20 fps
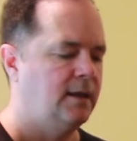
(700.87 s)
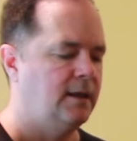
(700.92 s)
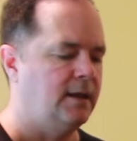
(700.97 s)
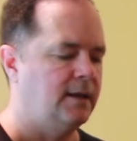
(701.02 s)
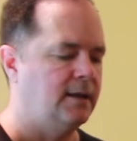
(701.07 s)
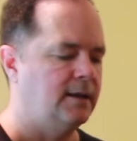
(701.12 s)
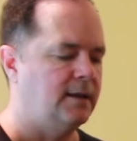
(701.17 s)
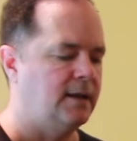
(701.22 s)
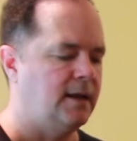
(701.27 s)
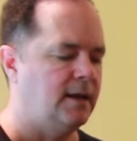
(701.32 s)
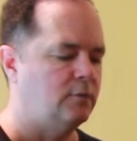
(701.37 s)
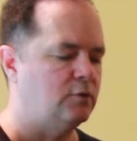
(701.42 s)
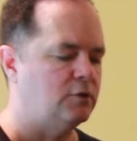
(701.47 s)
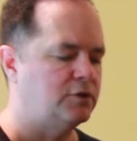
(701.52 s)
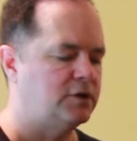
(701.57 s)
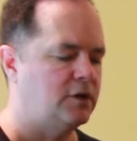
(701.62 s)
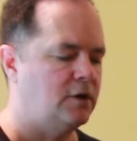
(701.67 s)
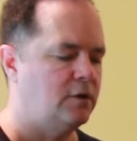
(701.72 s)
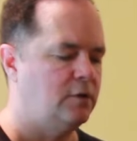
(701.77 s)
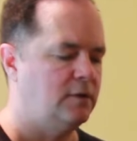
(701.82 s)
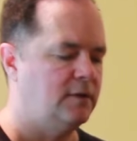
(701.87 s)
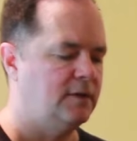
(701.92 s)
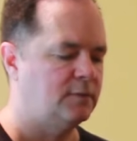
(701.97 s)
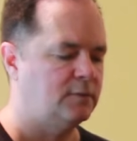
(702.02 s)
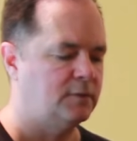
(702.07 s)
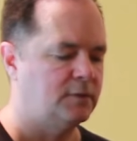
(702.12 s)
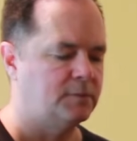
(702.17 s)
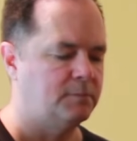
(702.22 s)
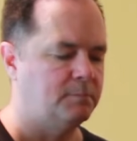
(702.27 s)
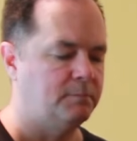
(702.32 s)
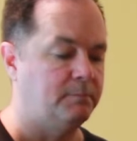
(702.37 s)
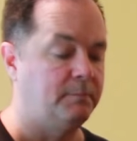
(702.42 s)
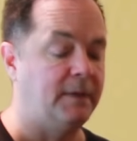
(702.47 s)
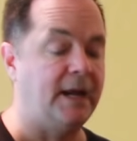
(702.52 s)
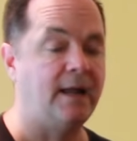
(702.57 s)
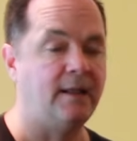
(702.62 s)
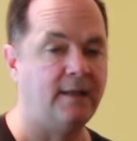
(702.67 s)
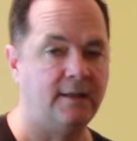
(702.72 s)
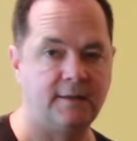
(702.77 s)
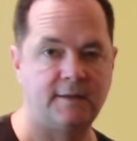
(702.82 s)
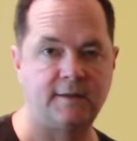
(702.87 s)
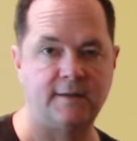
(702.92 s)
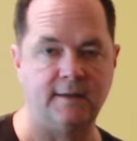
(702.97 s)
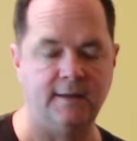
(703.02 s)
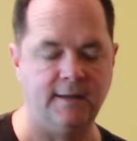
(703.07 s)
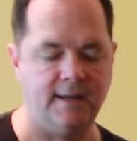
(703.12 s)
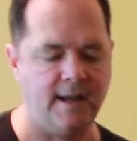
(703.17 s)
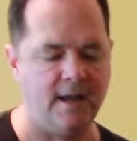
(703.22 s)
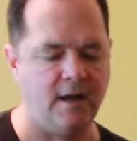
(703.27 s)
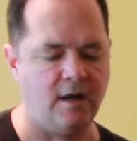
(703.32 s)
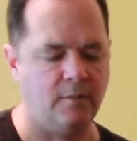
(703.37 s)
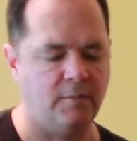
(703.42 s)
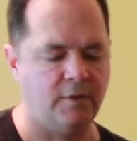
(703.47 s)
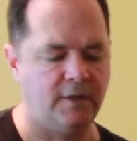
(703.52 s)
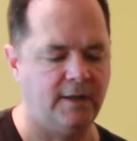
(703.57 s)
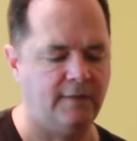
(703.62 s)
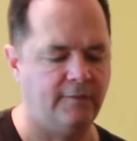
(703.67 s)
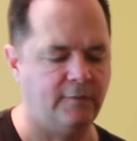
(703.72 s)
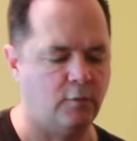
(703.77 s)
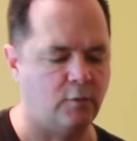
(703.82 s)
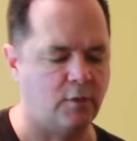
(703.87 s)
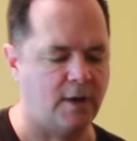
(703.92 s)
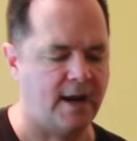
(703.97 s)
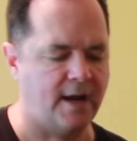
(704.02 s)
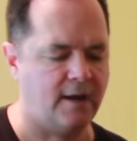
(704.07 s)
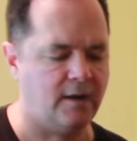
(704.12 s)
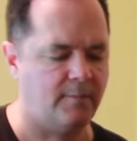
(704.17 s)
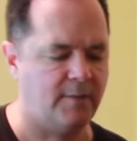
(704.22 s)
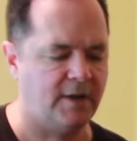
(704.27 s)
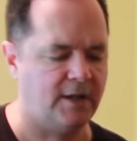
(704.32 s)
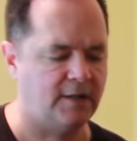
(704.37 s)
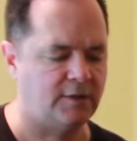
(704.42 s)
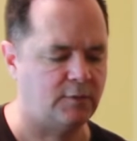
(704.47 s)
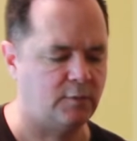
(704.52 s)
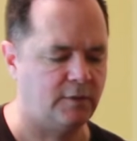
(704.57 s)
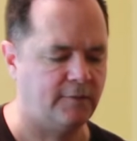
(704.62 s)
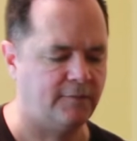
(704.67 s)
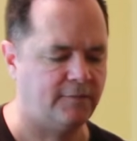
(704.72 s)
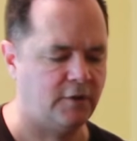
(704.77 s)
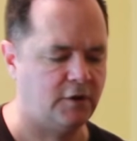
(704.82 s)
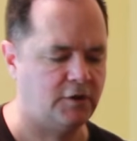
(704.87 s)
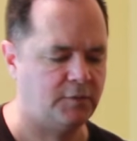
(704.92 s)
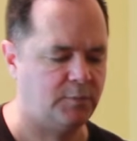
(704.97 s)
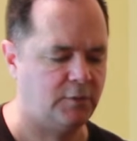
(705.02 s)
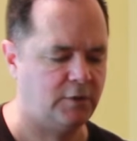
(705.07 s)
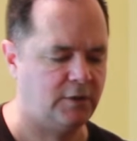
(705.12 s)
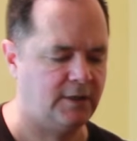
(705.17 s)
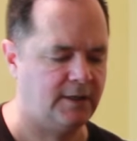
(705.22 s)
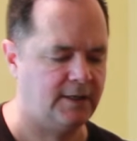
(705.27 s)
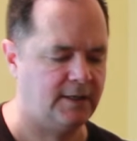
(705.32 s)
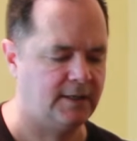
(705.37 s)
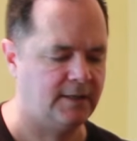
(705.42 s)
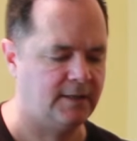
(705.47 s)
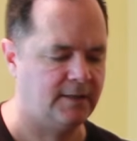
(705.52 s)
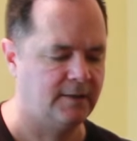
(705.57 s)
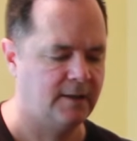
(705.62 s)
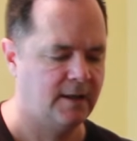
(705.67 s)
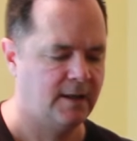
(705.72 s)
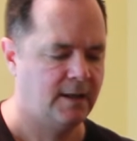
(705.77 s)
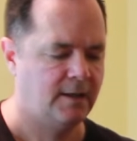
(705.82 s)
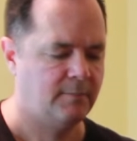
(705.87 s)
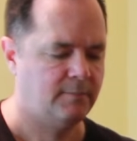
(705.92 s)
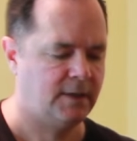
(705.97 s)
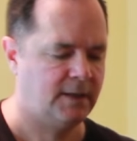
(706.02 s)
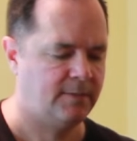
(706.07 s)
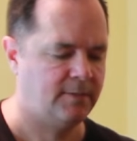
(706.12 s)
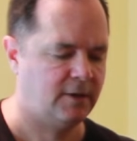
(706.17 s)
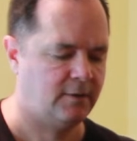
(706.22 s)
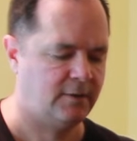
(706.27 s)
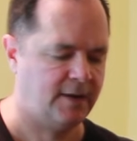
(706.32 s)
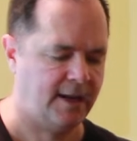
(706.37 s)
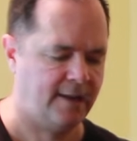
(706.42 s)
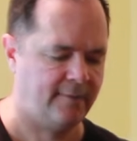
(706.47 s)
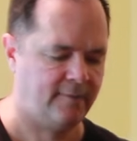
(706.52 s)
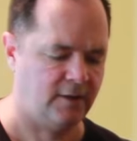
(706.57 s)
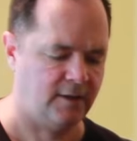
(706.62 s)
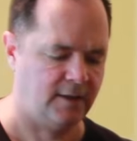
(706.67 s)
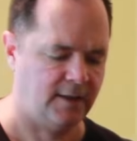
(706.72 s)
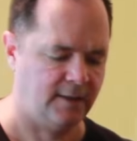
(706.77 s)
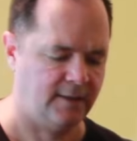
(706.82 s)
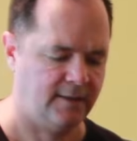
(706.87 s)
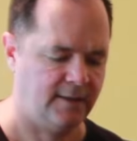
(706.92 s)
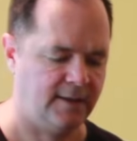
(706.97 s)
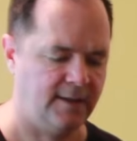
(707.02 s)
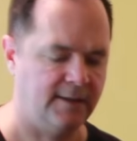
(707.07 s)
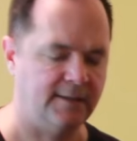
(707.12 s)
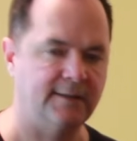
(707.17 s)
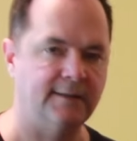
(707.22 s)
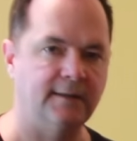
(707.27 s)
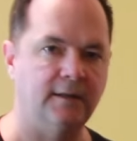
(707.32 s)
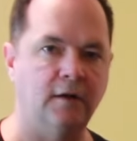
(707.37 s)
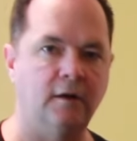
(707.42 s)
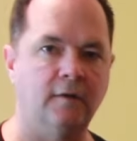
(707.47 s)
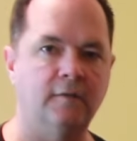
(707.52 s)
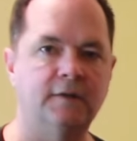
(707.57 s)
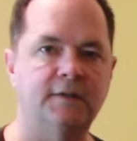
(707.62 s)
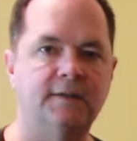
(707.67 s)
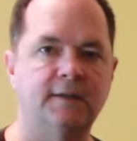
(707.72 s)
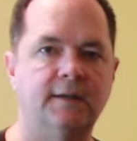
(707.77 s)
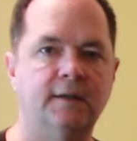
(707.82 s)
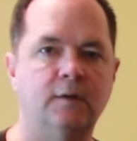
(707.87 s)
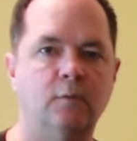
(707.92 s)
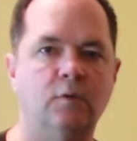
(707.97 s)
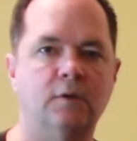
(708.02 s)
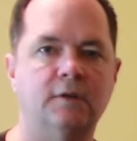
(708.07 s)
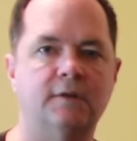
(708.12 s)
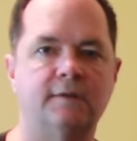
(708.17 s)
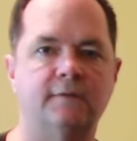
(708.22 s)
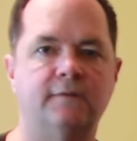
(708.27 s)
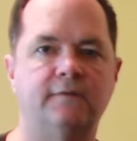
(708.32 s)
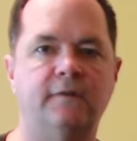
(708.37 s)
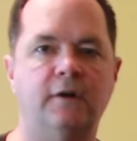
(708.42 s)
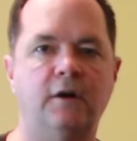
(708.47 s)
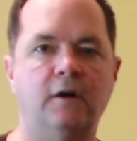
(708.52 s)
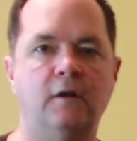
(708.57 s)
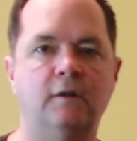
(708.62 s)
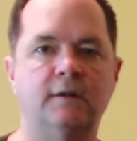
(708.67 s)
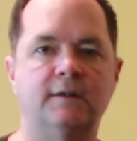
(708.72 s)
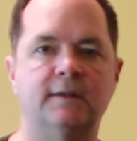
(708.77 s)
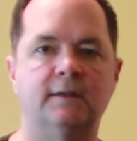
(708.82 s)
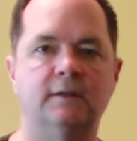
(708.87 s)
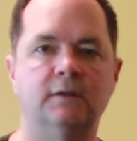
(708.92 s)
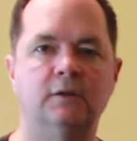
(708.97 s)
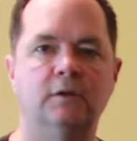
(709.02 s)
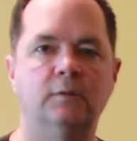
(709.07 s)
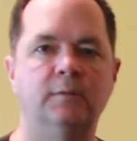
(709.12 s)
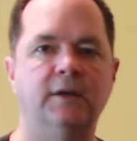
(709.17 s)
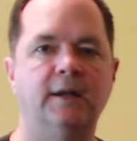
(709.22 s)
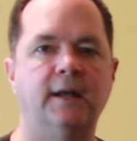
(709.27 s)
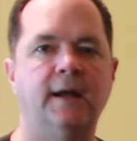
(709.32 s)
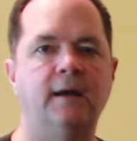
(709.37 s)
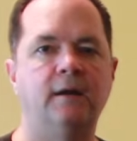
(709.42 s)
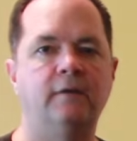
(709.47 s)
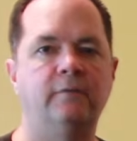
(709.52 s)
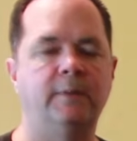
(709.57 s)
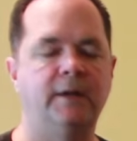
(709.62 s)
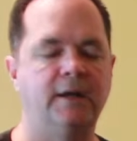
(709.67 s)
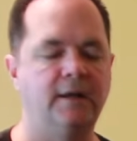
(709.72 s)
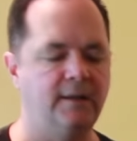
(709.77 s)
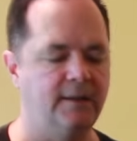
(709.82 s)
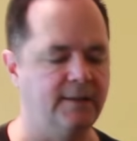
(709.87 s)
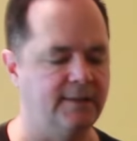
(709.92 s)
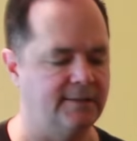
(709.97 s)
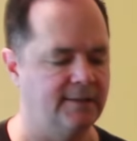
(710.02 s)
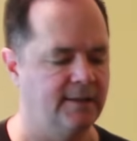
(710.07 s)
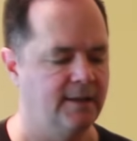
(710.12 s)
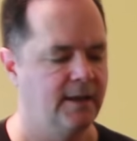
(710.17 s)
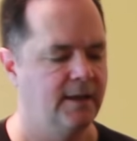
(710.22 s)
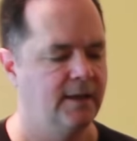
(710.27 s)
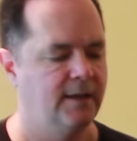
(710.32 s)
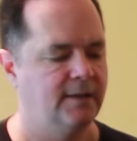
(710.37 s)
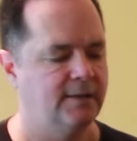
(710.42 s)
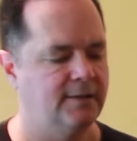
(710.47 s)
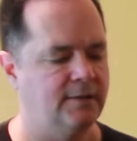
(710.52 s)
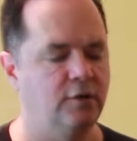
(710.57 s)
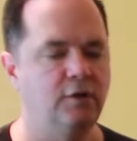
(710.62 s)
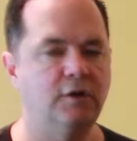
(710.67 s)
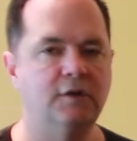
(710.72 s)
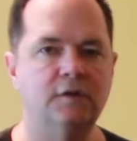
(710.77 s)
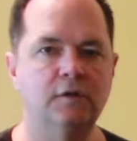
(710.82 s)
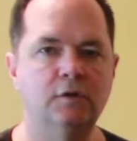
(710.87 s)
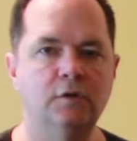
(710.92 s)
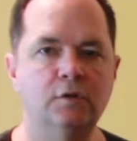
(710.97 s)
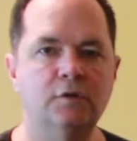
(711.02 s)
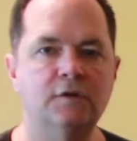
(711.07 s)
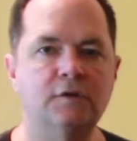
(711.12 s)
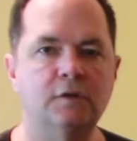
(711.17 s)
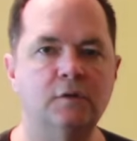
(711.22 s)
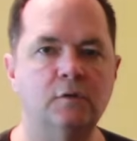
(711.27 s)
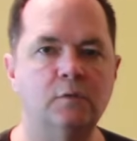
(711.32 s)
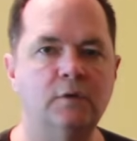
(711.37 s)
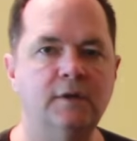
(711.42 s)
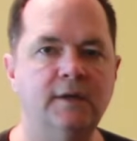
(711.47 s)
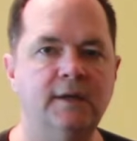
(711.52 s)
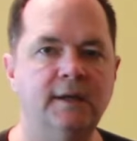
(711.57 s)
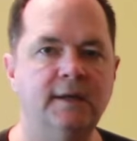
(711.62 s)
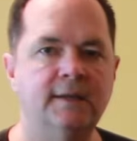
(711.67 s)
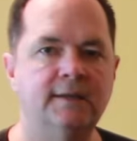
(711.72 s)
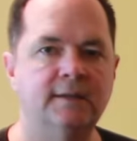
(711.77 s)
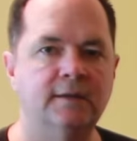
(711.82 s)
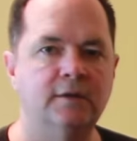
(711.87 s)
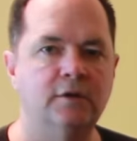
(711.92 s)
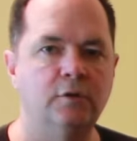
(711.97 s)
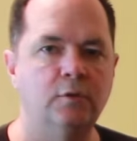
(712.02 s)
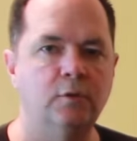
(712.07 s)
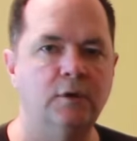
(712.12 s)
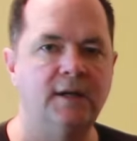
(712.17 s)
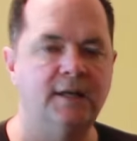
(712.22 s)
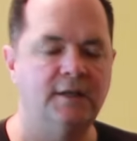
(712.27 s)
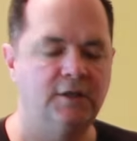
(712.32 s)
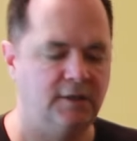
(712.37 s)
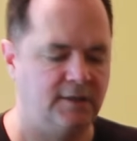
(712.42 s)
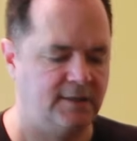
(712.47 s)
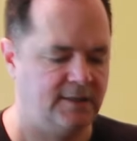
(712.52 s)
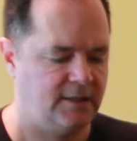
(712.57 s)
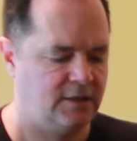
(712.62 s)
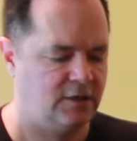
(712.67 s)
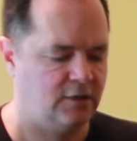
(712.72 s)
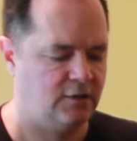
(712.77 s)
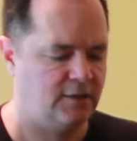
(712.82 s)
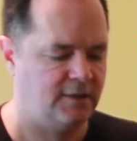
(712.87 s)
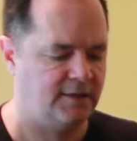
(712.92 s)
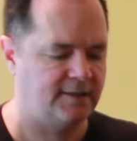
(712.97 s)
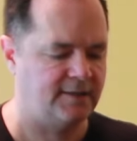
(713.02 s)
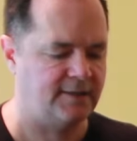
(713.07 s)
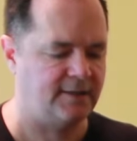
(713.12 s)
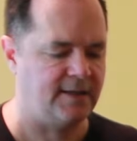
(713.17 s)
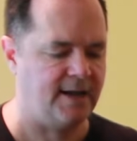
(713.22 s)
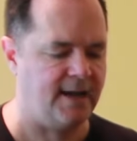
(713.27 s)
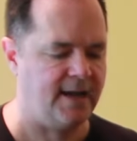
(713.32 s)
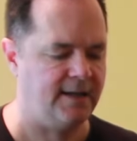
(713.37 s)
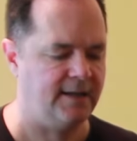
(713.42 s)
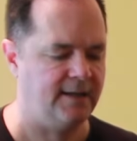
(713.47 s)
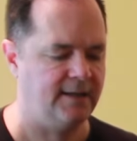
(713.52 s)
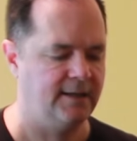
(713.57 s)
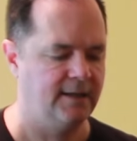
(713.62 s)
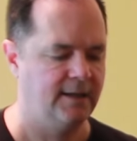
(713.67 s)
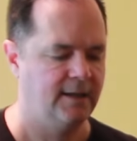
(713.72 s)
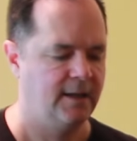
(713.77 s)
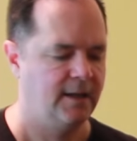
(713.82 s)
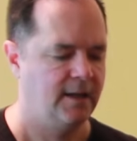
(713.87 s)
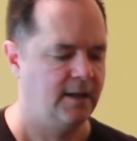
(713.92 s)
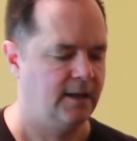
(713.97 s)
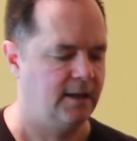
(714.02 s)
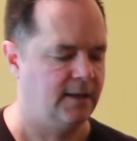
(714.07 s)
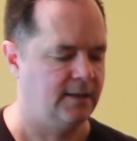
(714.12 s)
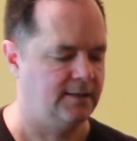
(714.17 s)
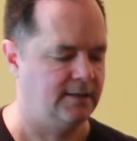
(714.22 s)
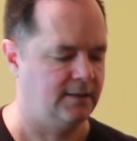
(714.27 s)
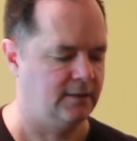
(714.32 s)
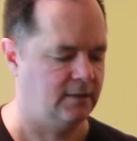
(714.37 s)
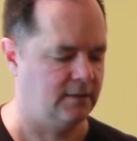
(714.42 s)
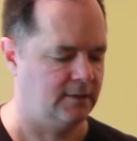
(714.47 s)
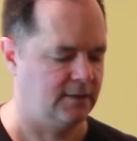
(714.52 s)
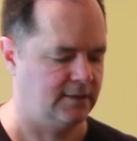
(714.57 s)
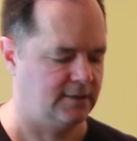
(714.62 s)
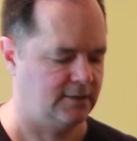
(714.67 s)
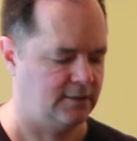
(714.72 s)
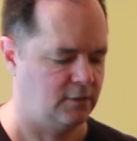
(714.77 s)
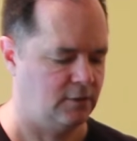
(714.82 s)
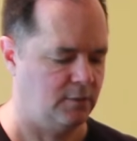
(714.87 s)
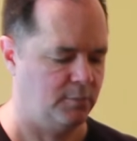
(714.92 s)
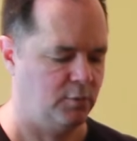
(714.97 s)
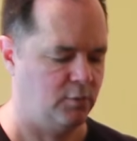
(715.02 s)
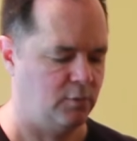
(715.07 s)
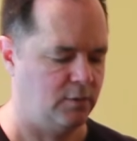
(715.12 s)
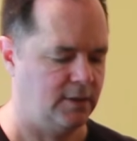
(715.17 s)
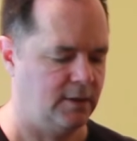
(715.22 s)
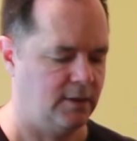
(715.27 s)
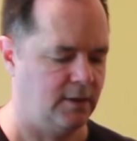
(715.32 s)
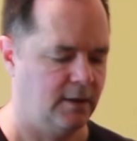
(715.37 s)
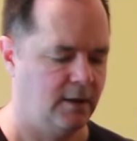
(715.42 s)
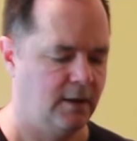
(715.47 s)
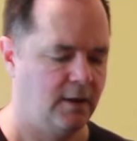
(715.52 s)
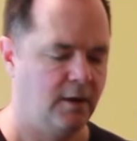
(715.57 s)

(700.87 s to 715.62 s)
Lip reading: And I will show you, this one's balanced now, but if it were out of balance, when you first put it in, maybe I would have it like this, and all of a sudden it wants to fall. It's a little bit out of balance. So you just loosen the rings and do what I just did. You just slide it until it's to the point